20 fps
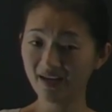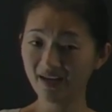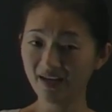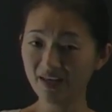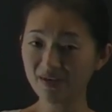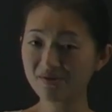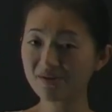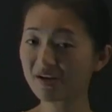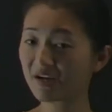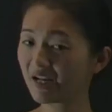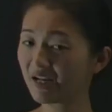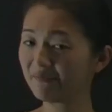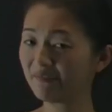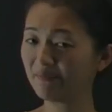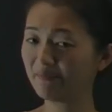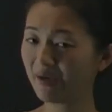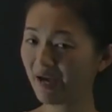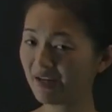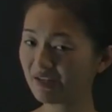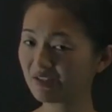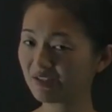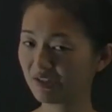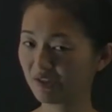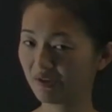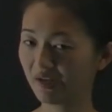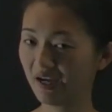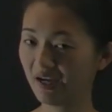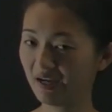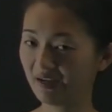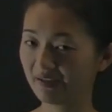And you can kind of imagine in your
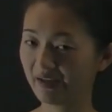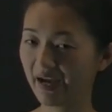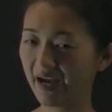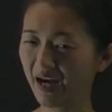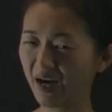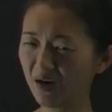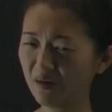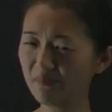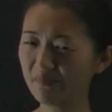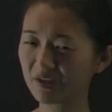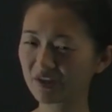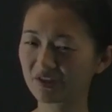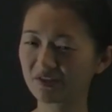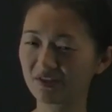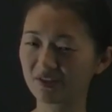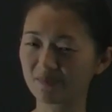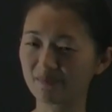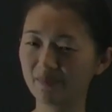head how much this